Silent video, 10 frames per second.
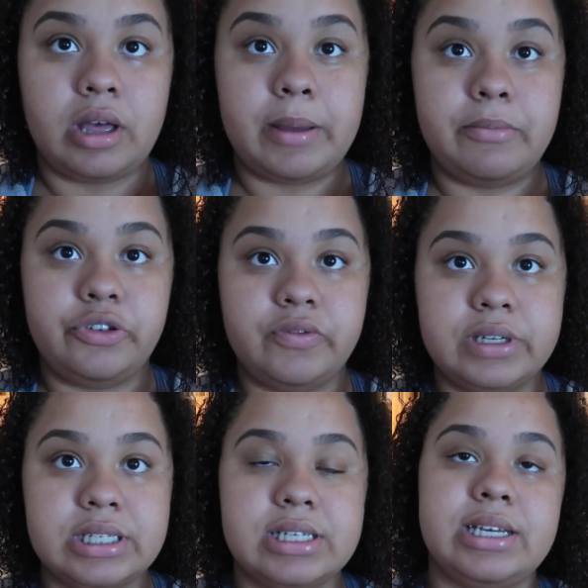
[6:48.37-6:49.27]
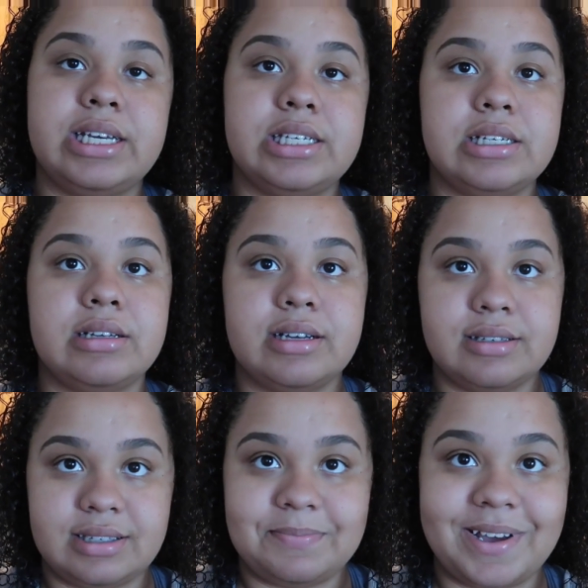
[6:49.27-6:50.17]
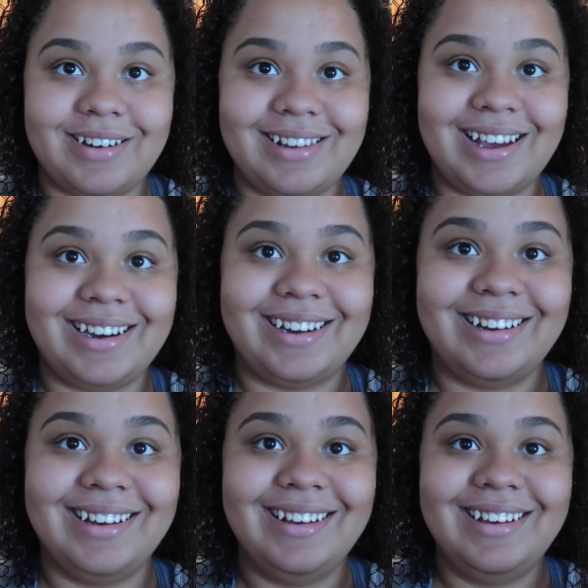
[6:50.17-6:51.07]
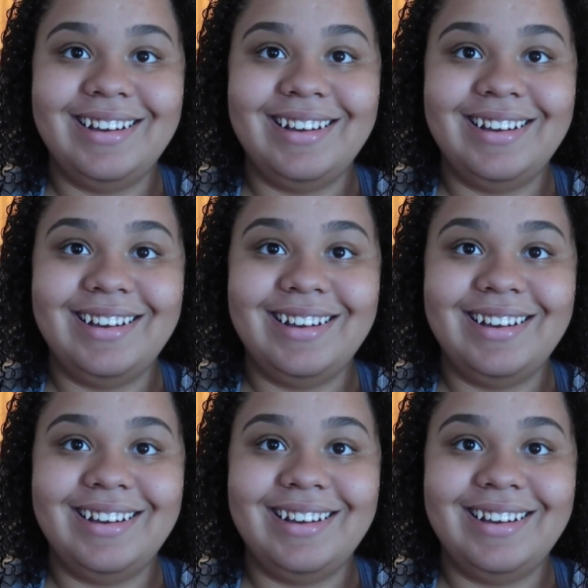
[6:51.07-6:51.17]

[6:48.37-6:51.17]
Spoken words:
I'm moving to the kitchen because it's better lighting.